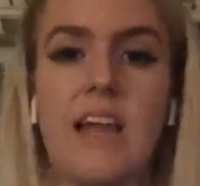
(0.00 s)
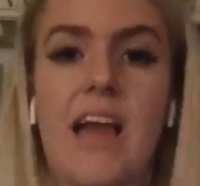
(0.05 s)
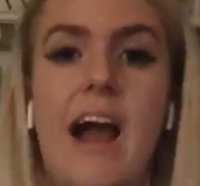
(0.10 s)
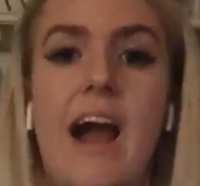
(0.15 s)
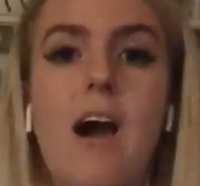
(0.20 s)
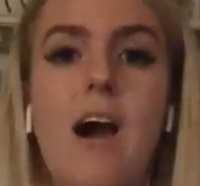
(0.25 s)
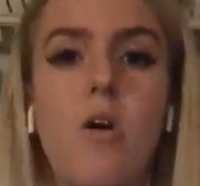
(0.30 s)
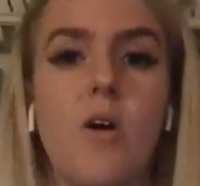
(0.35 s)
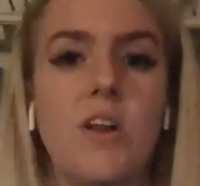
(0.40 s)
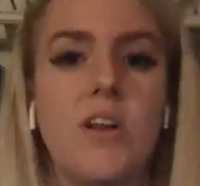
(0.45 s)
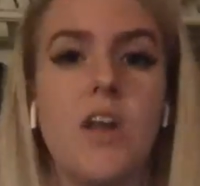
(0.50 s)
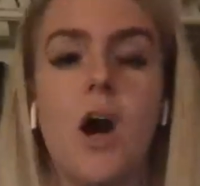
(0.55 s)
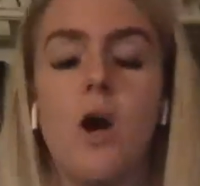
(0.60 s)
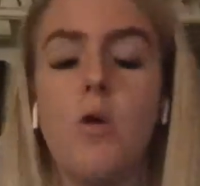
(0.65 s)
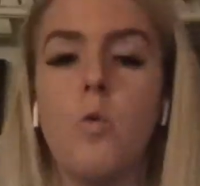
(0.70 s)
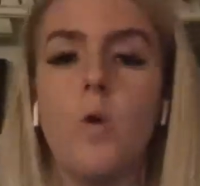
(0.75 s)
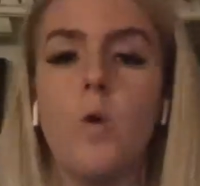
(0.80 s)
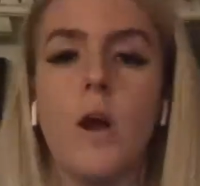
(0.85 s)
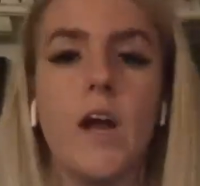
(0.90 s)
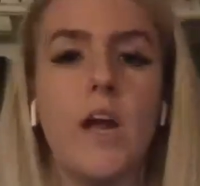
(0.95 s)
out and not
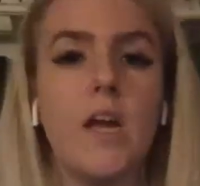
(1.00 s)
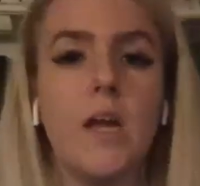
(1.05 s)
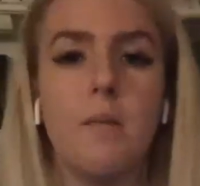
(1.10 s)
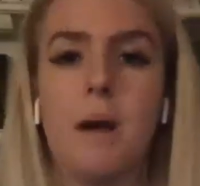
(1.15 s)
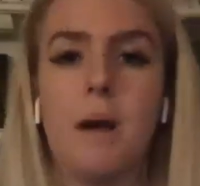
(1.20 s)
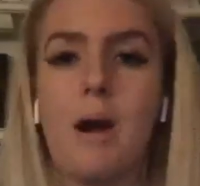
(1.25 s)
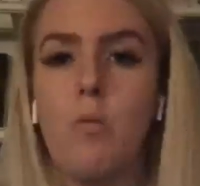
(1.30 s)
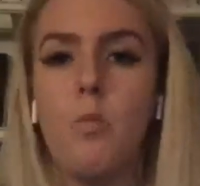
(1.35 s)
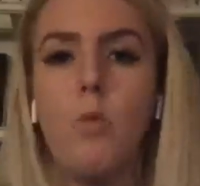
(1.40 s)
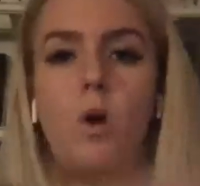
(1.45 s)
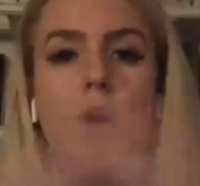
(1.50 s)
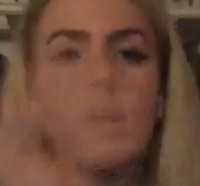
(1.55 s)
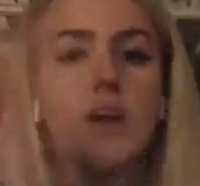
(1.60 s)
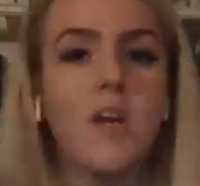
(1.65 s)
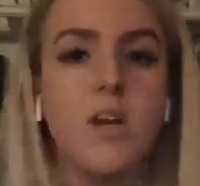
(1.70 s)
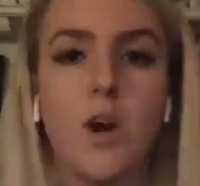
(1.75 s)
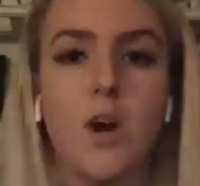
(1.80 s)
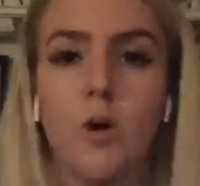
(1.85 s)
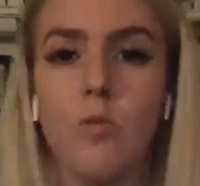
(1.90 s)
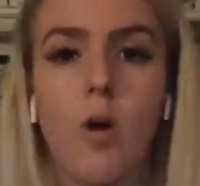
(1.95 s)
worrying about what could
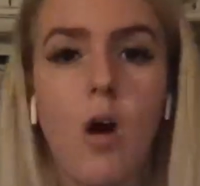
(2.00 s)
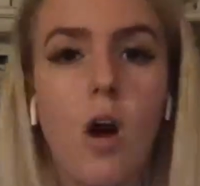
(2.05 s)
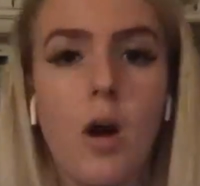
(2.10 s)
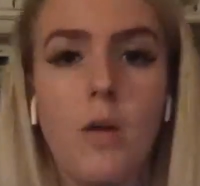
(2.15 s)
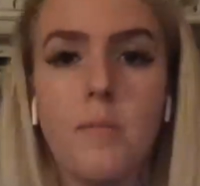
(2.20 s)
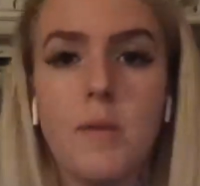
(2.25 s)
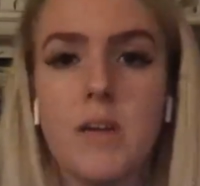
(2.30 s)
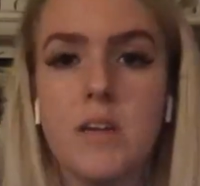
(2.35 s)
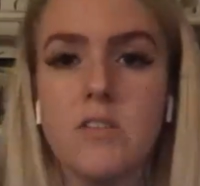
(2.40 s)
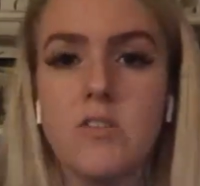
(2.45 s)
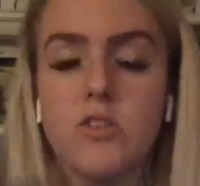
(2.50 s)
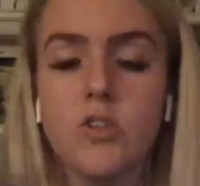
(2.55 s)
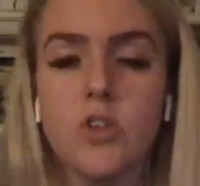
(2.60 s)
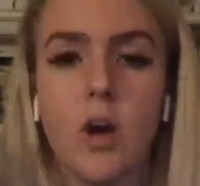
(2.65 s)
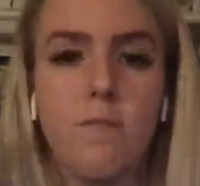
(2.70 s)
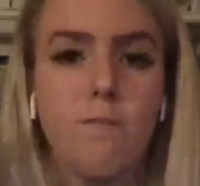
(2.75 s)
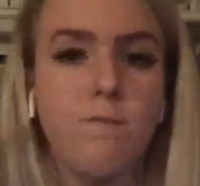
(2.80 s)
go wrong because you're not